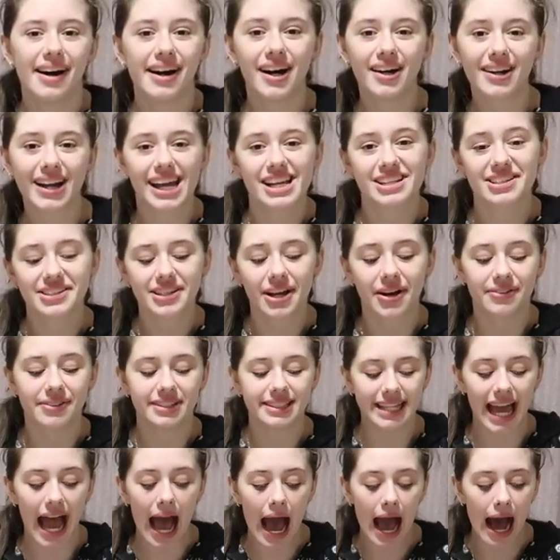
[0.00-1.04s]
Okay, so
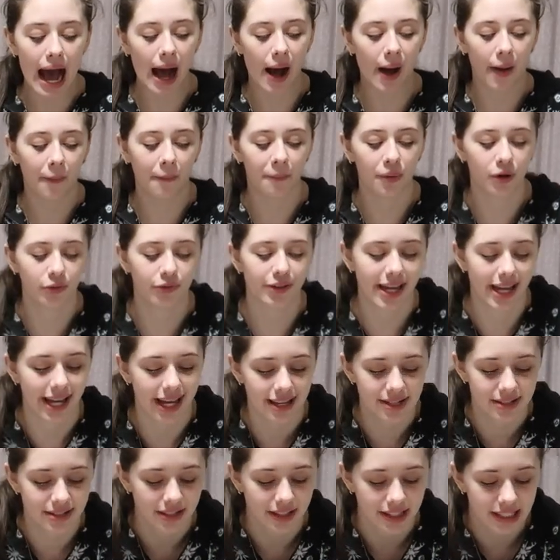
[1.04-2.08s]
now moving
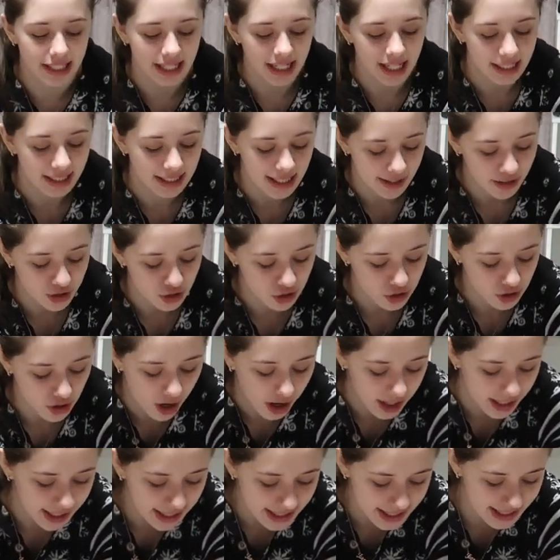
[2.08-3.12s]
into the
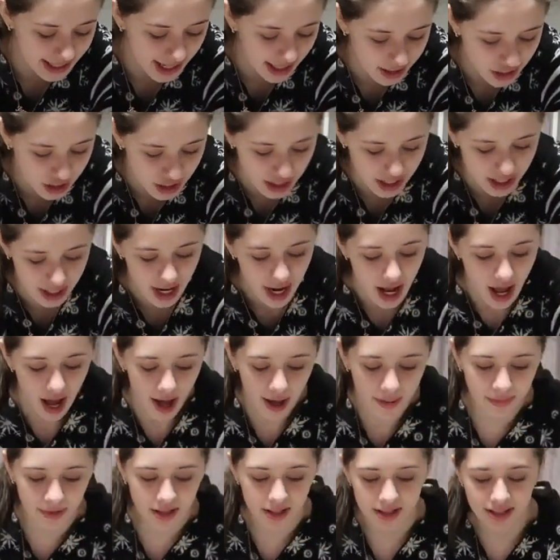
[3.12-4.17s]
electronic section,
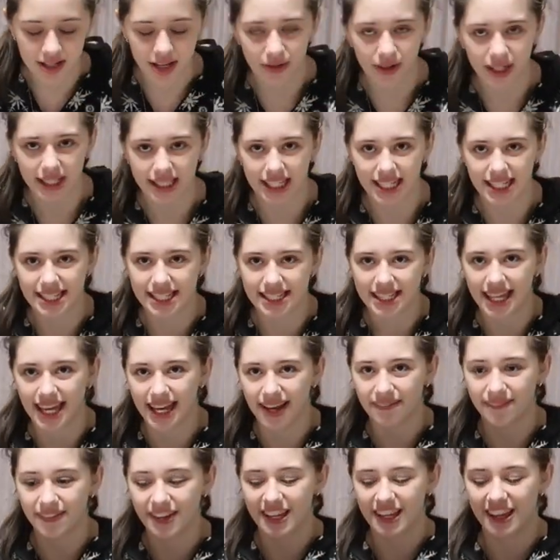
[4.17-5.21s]
I'm gonna start with this
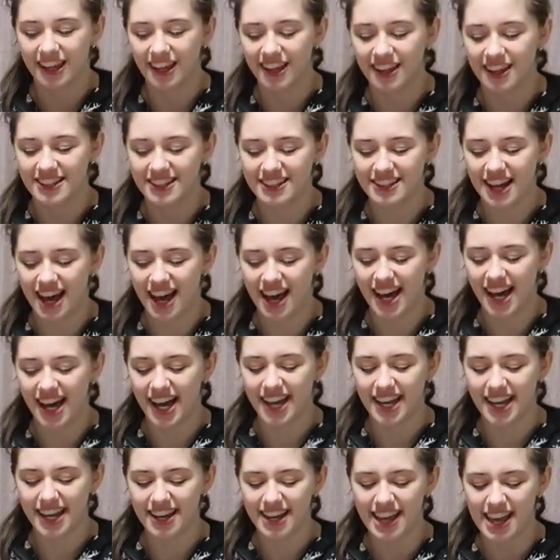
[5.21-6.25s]
thing because
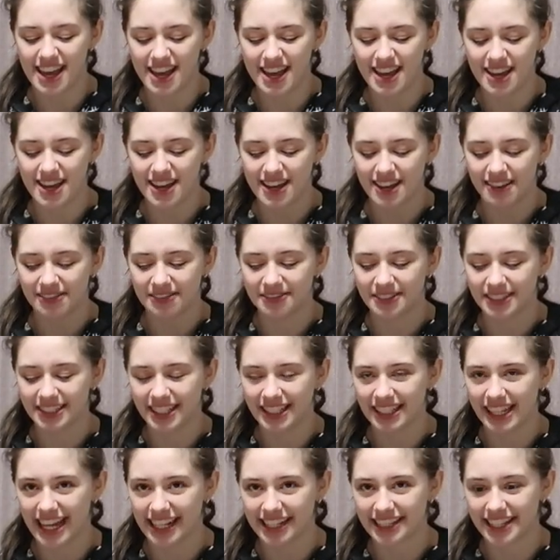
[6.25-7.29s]
I
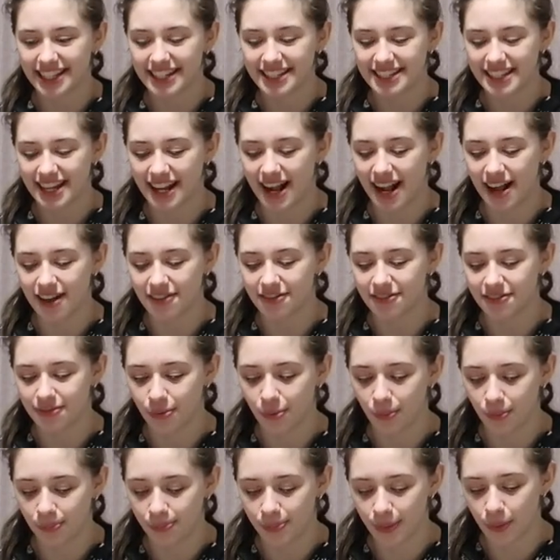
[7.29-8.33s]
really like this and
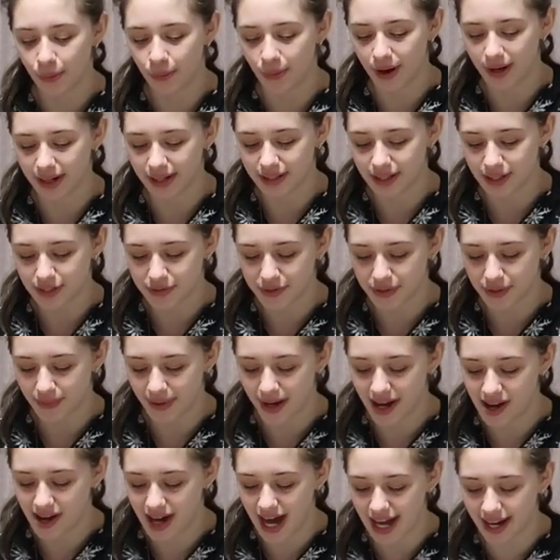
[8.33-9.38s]
I've been wanting this for a
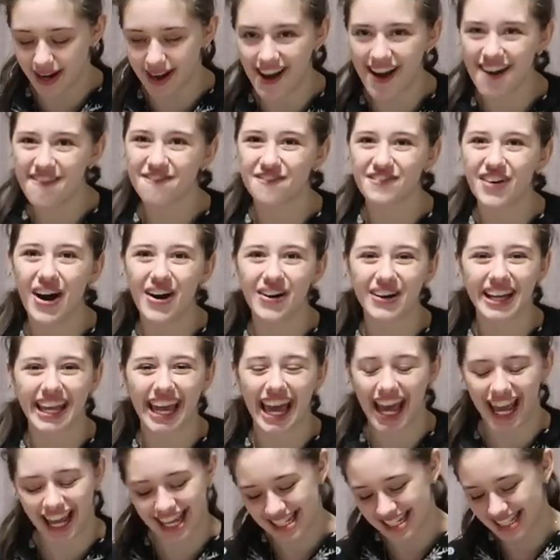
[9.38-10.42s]
while. I got a phone
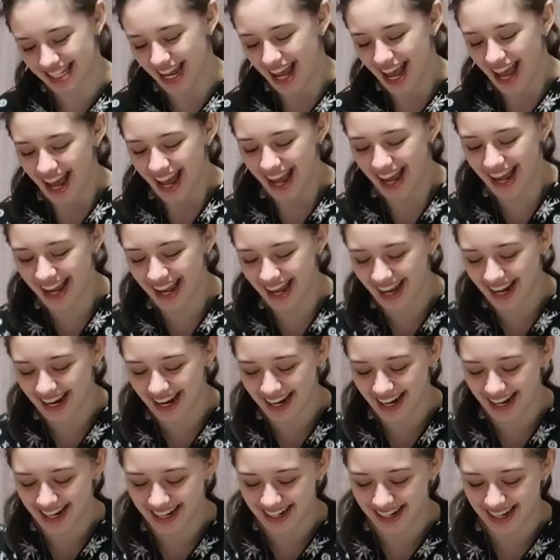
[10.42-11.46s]
case
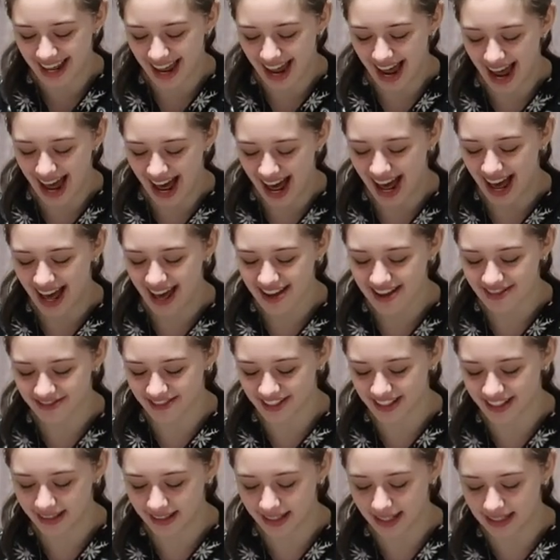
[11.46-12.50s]
and I
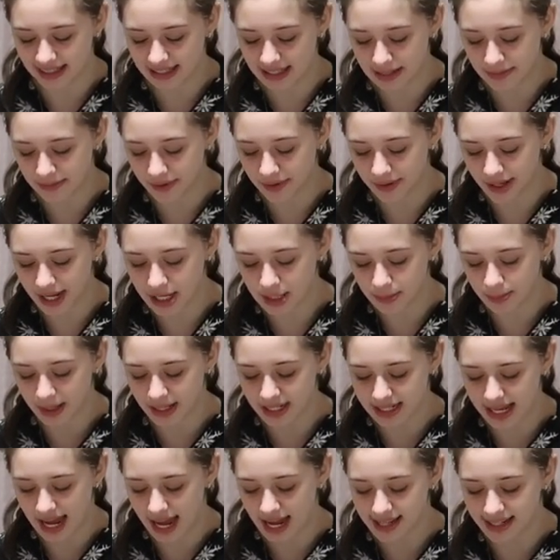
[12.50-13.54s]
really like this phone case
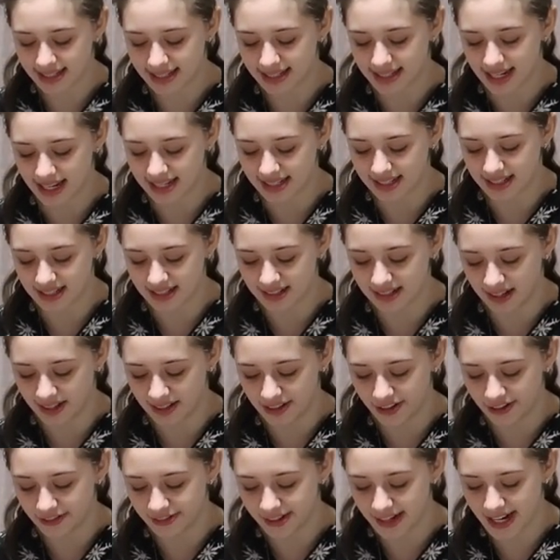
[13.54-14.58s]
because it has daisies
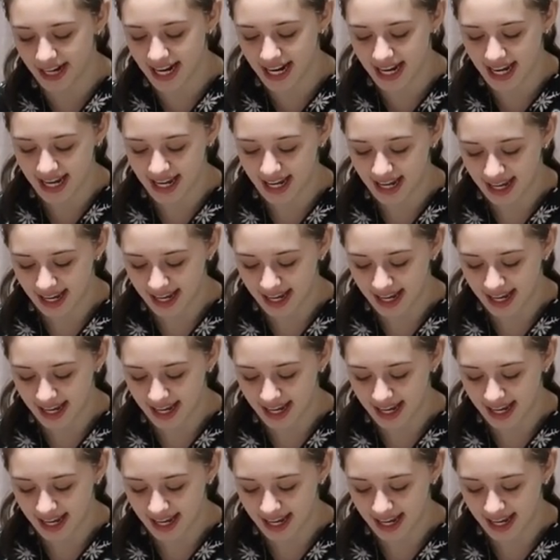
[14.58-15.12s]
all over it.